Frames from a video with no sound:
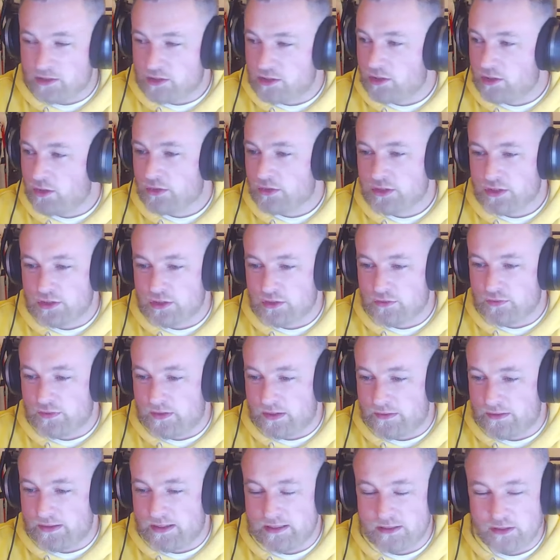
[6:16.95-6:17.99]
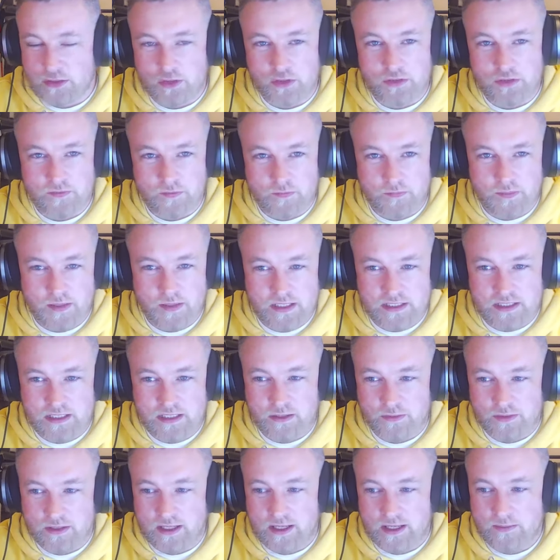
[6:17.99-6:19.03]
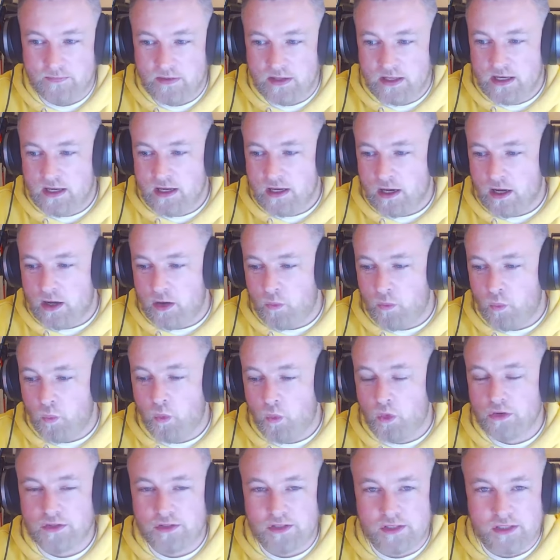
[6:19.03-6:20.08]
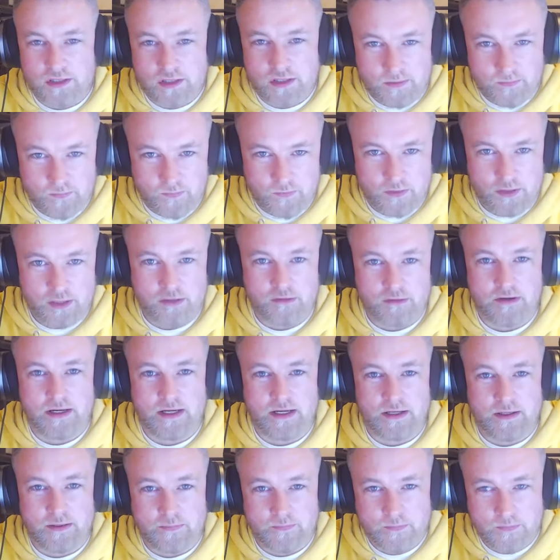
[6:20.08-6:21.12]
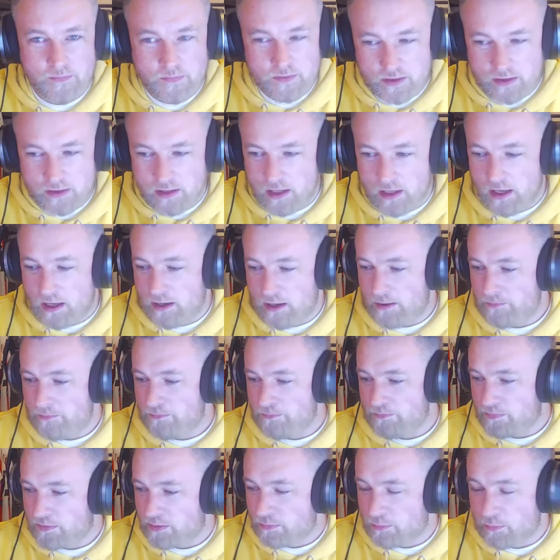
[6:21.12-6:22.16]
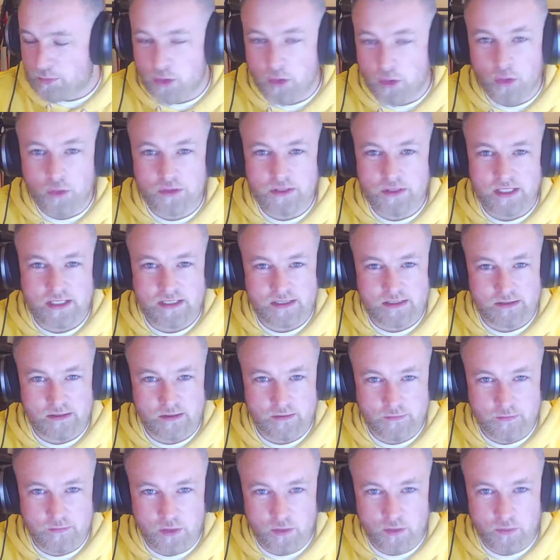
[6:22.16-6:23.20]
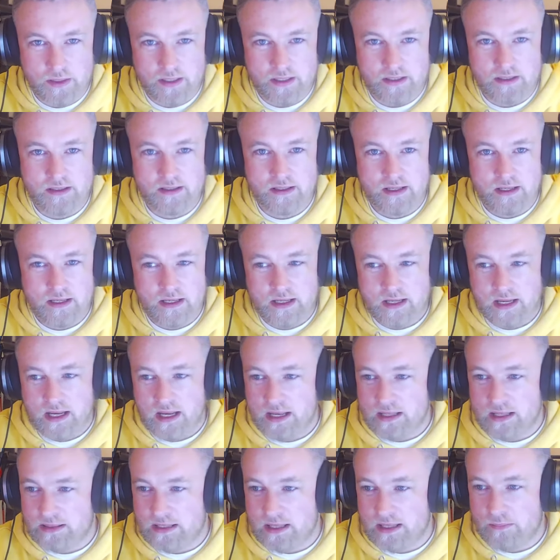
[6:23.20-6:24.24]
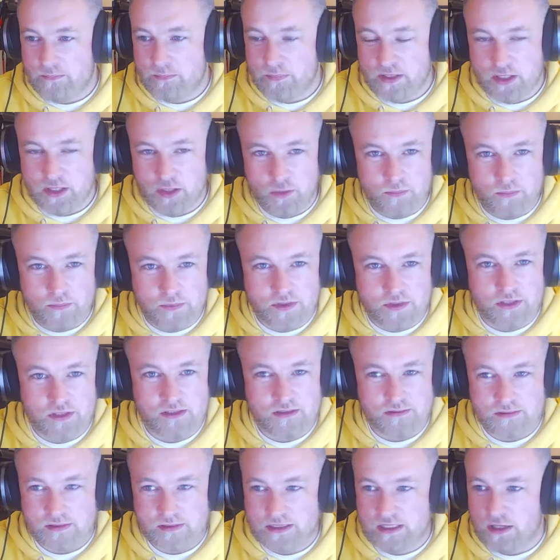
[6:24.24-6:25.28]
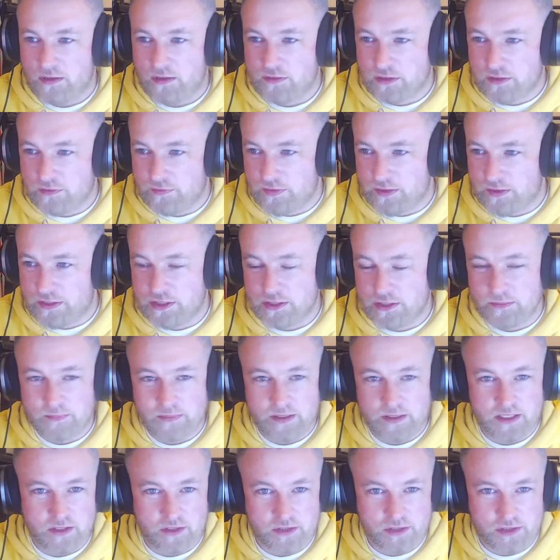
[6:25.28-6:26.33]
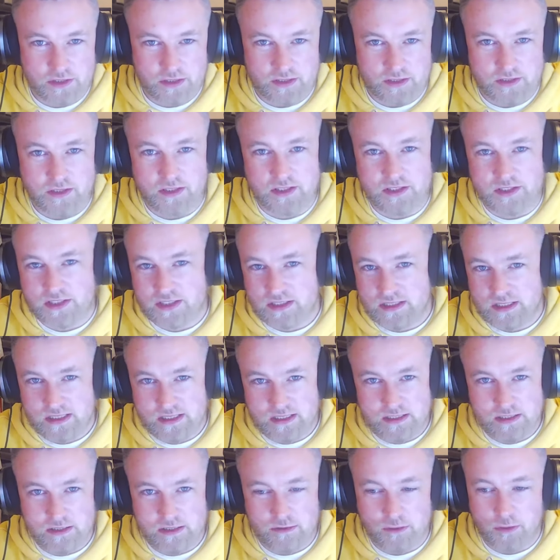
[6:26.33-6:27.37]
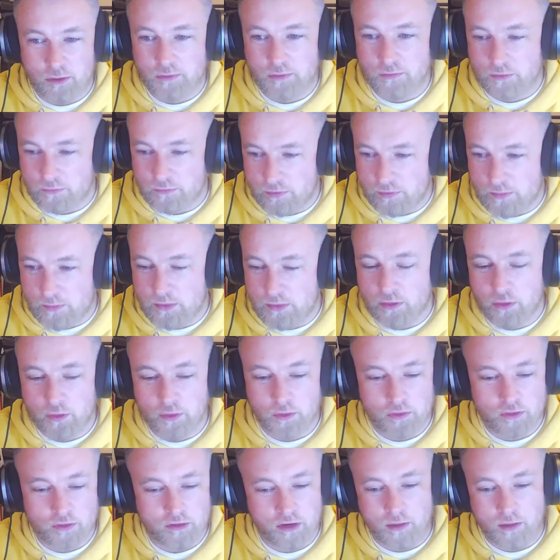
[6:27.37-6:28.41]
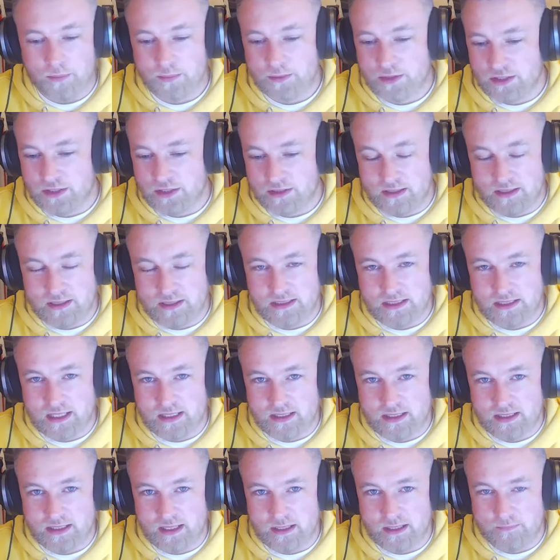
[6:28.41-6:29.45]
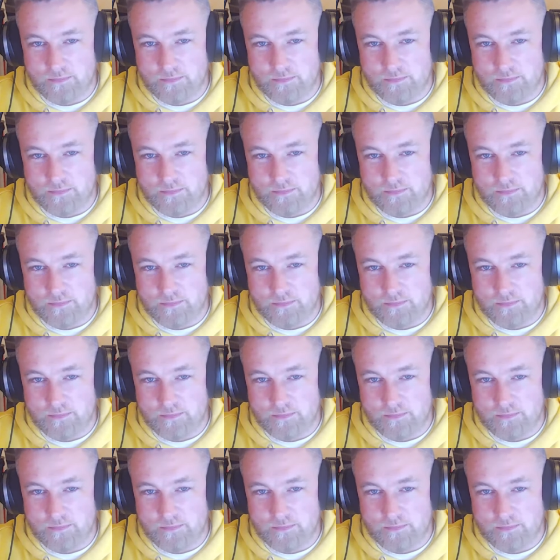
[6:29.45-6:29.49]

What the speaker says: There's loads of stuff out there. There's loads of information out there. And once you're in a process of growing, it then becomes self-sufficient because you can seed your own from your own crops and things like that.